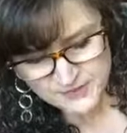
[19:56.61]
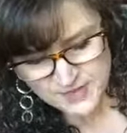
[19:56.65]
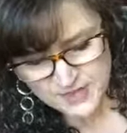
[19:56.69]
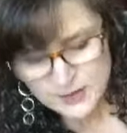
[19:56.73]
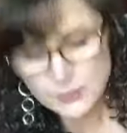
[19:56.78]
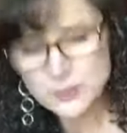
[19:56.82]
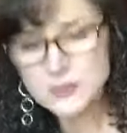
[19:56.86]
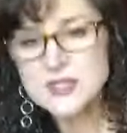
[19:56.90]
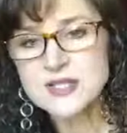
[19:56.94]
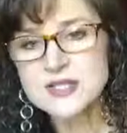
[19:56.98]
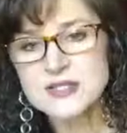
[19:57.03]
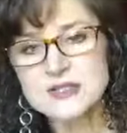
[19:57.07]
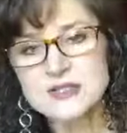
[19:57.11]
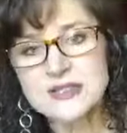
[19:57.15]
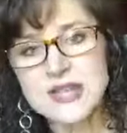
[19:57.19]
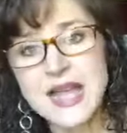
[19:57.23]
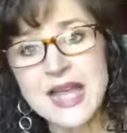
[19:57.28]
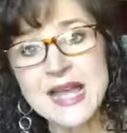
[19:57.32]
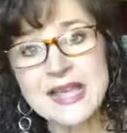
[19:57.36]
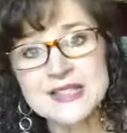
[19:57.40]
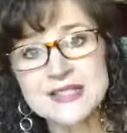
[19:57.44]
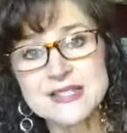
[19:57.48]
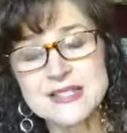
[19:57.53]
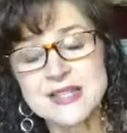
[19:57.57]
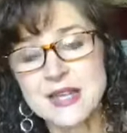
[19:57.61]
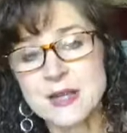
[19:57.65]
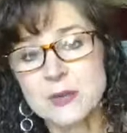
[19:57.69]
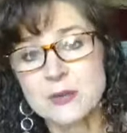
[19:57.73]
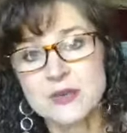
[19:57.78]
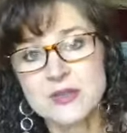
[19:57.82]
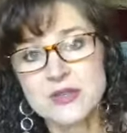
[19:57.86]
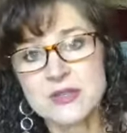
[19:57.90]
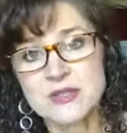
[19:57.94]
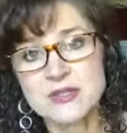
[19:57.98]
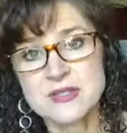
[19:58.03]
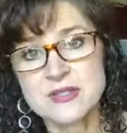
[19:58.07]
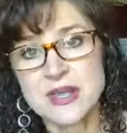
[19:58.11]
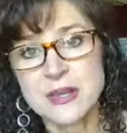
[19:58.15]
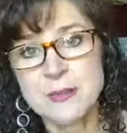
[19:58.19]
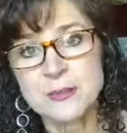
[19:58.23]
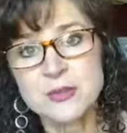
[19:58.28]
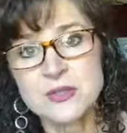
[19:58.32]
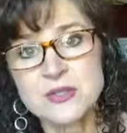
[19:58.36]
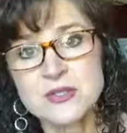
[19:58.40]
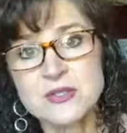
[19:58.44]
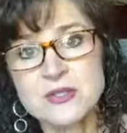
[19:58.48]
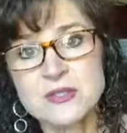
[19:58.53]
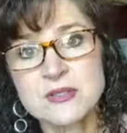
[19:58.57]
it was his last night with the
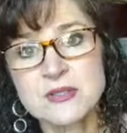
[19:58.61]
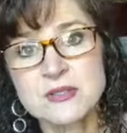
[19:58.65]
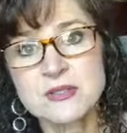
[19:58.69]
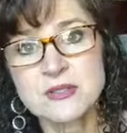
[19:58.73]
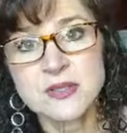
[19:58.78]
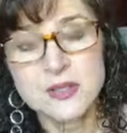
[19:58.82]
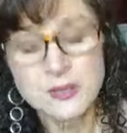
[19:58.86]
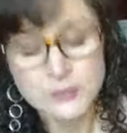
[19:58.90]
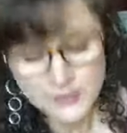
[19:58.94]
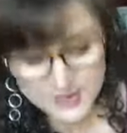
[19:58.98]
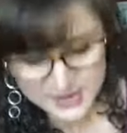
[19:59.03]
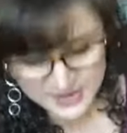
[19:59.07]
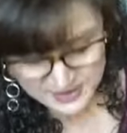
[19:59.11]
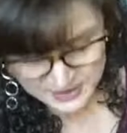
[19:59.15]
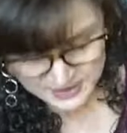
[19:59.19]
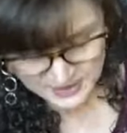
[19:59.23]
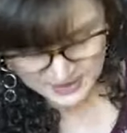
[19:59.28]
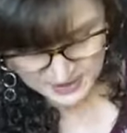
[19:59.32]
disciples right?